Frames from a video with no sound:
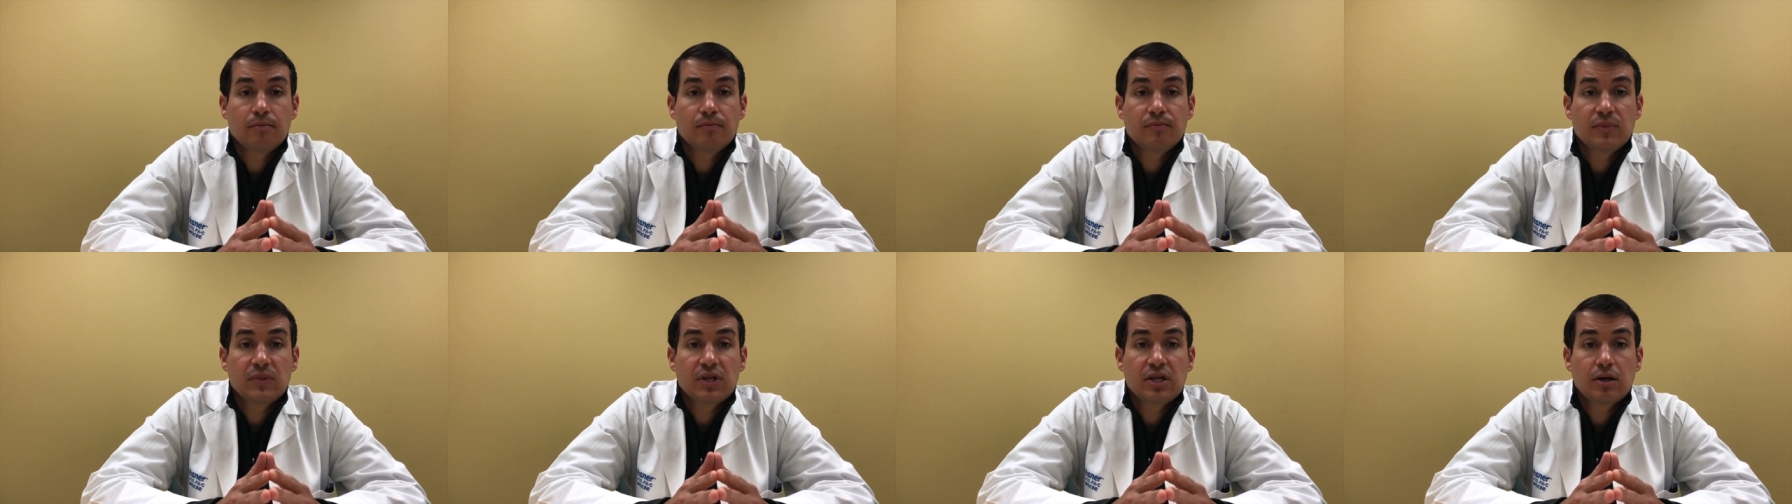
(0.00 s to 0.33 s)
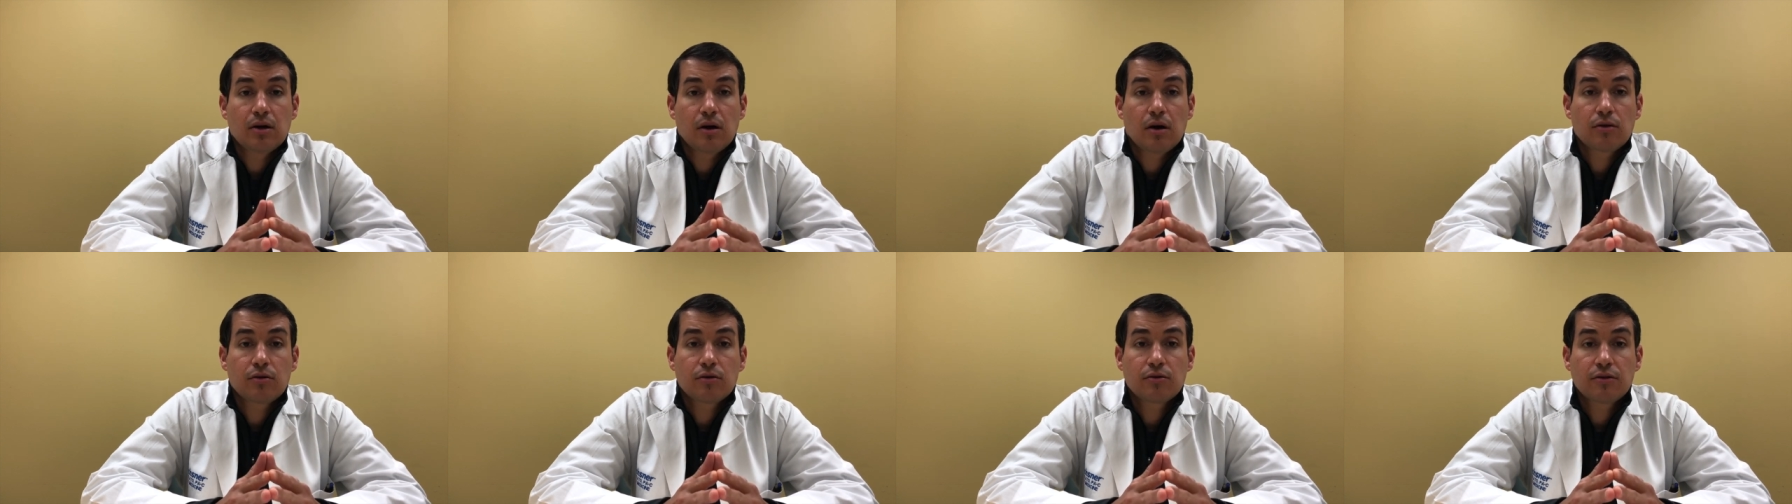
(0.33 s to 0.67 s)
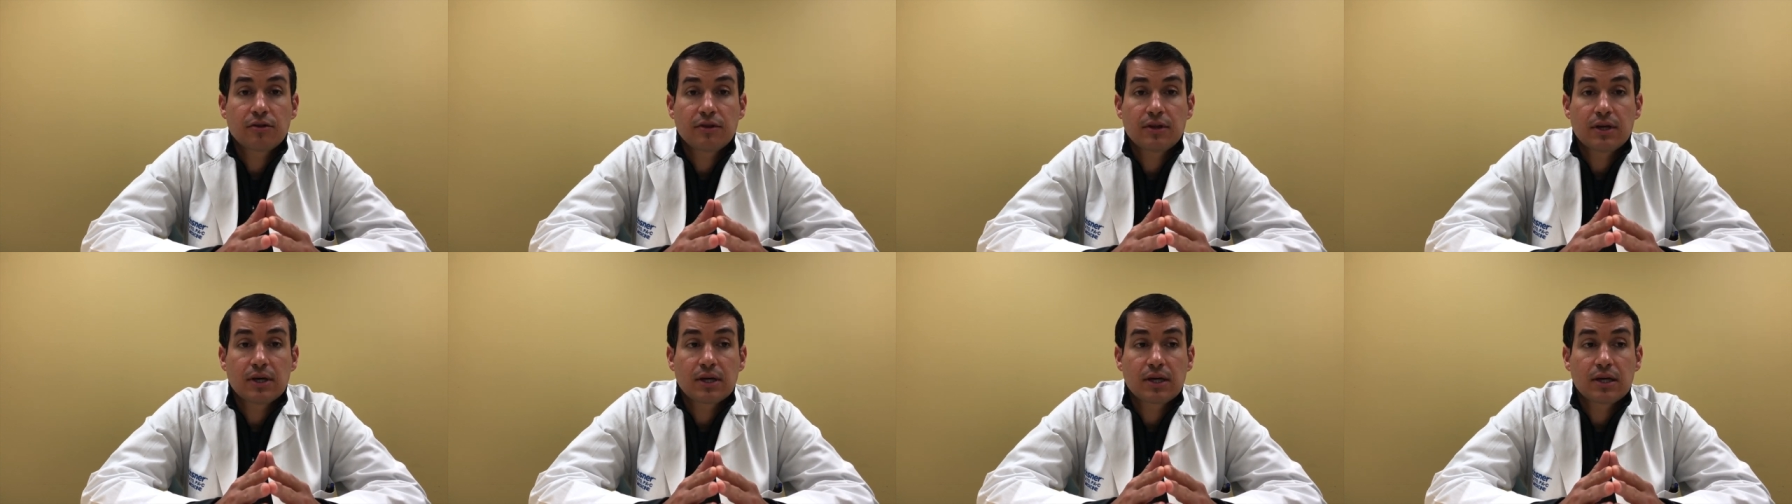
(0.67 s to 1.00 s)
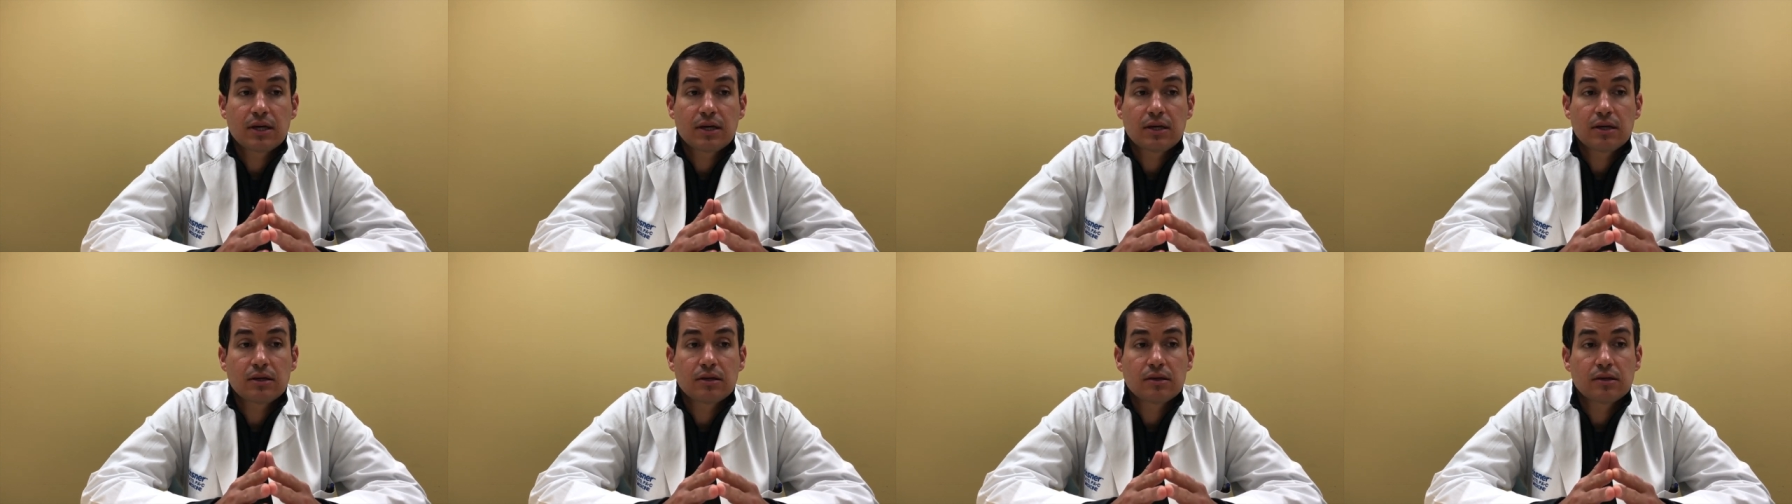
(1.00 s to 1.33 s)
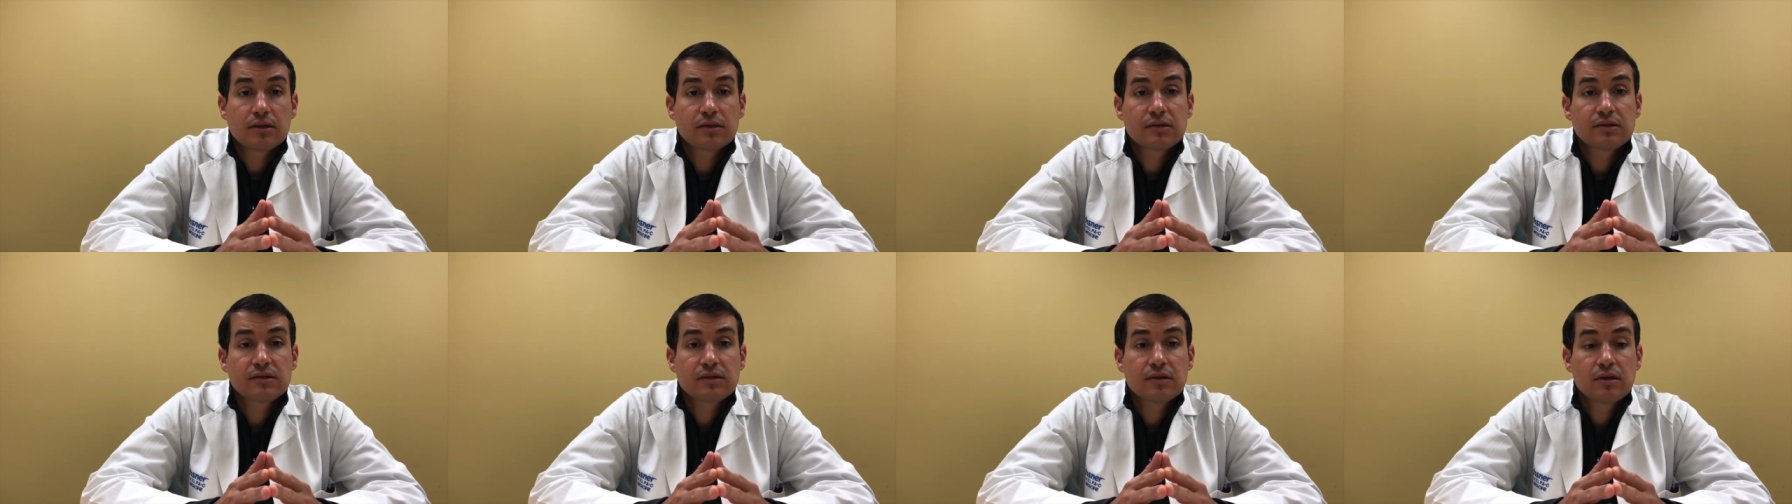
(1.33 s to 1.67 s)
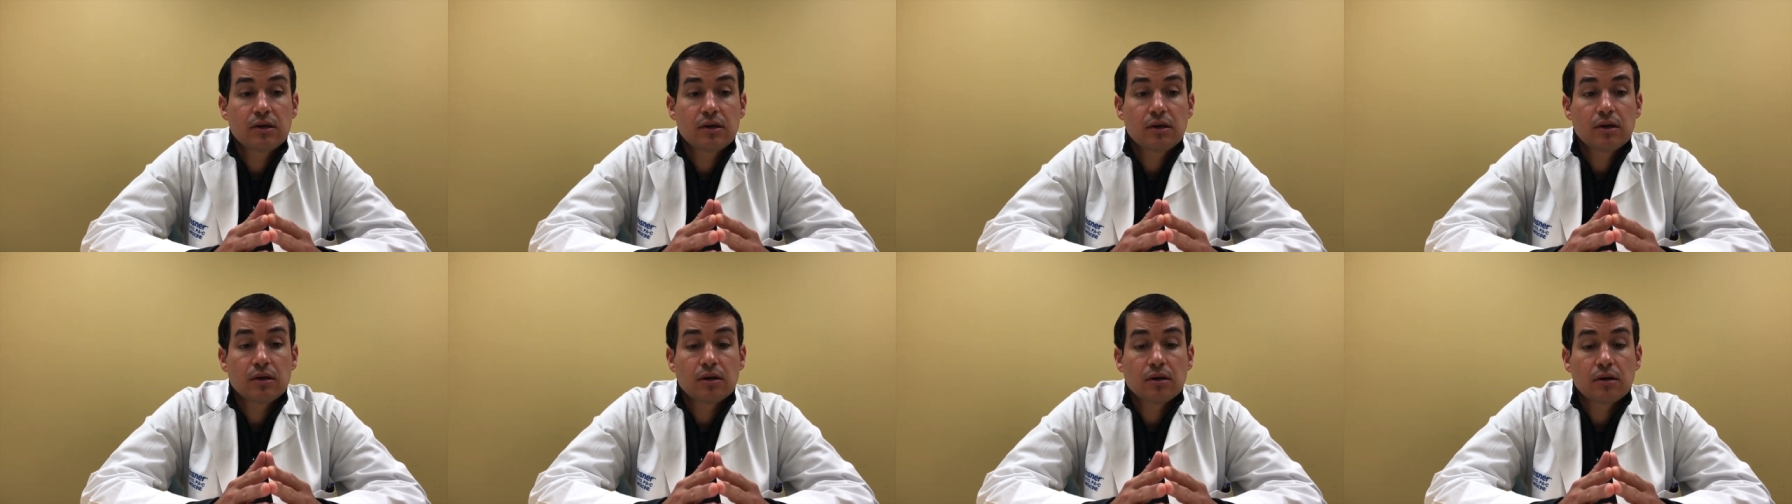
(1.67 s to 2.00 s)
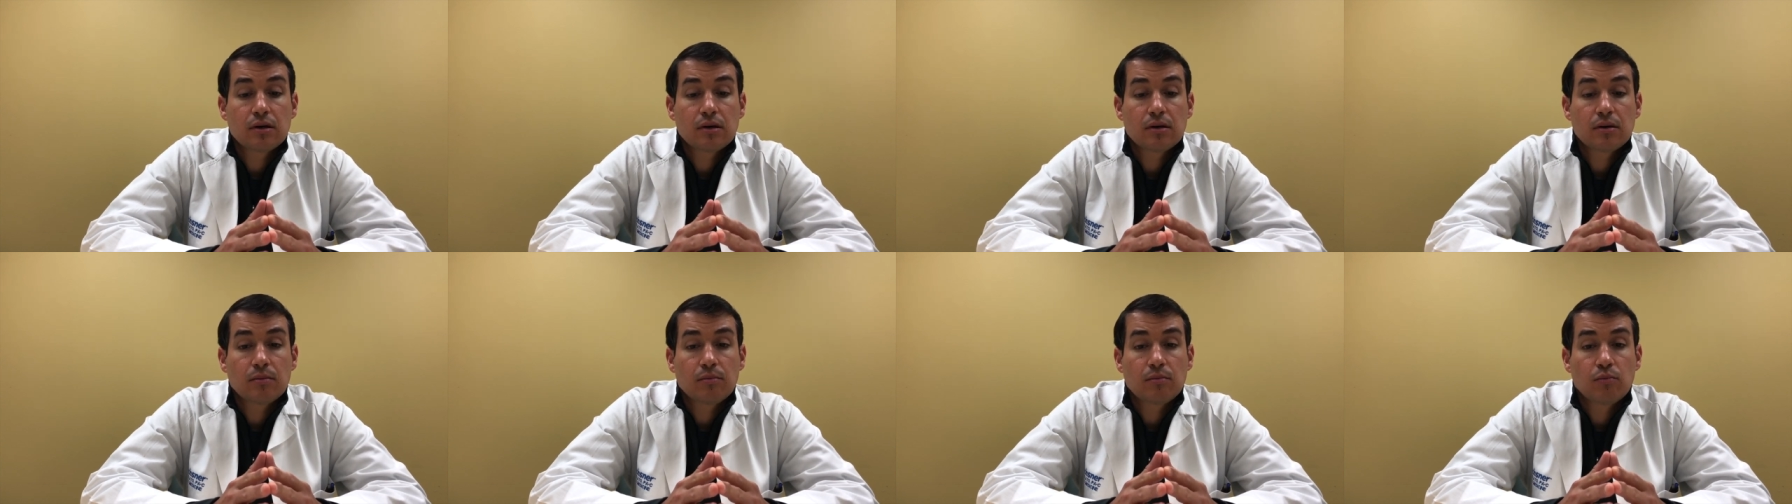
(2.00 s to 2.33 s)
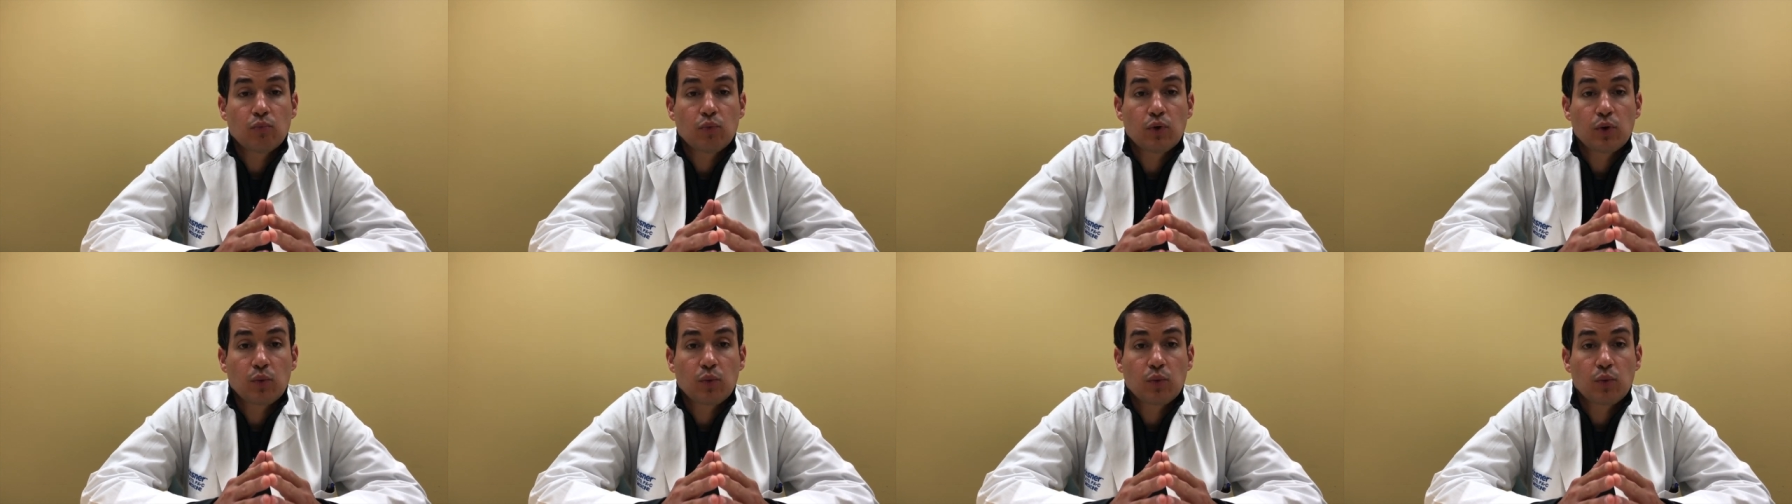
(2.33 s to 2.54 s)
The other thing is we